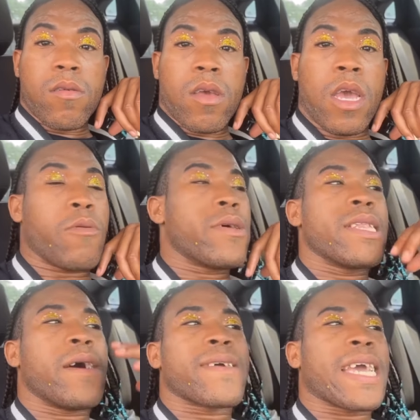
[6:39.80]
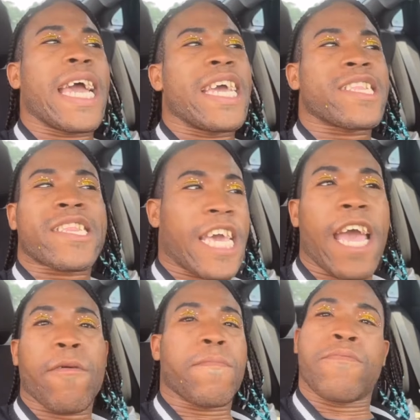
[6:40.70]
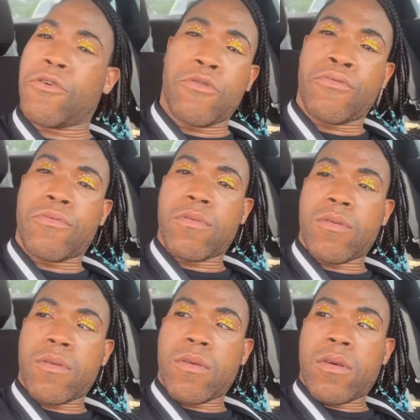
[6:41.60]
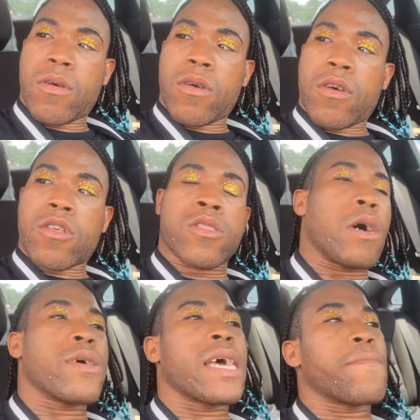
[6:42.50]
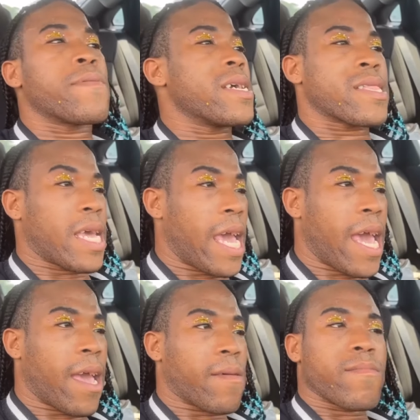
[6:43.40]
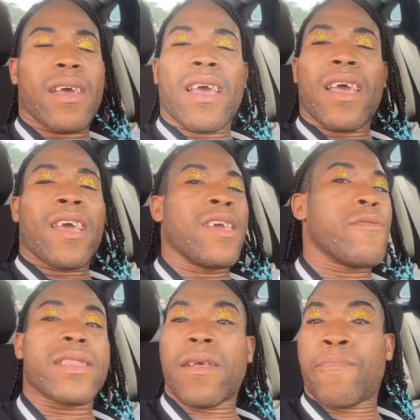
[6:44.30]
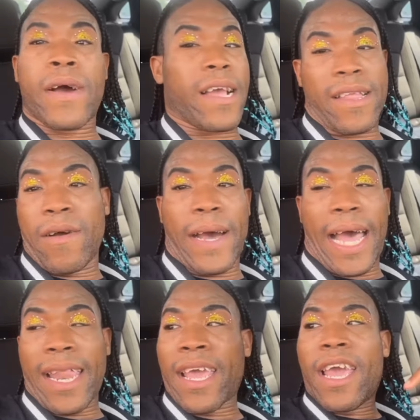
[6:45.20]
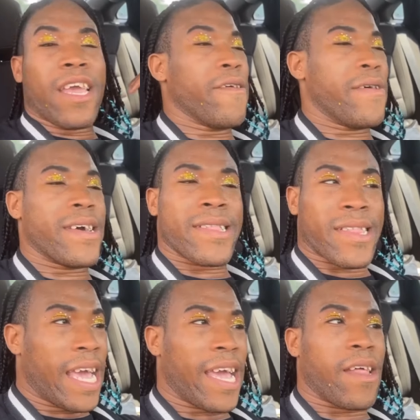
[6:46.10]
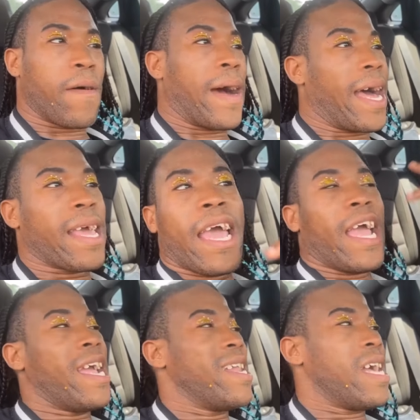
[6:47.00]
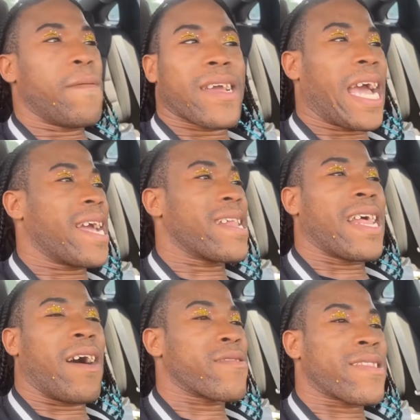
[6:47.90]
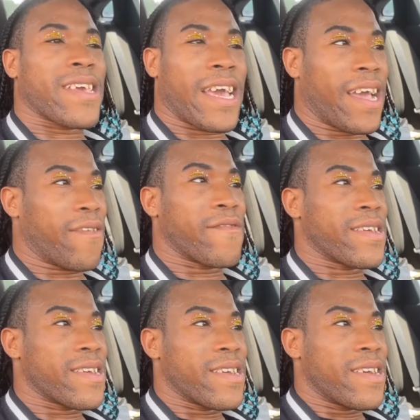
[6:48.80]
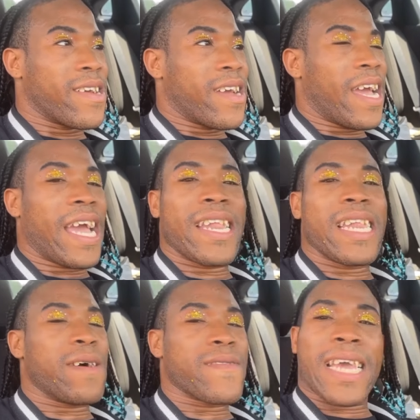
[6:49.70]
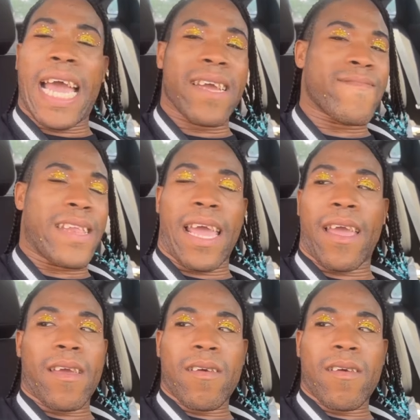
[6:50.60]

It was never gay scary, boo. So with that being said, he wasn't punking nobody. He wasn't scared nobody. It never gay that I was scary and on game day,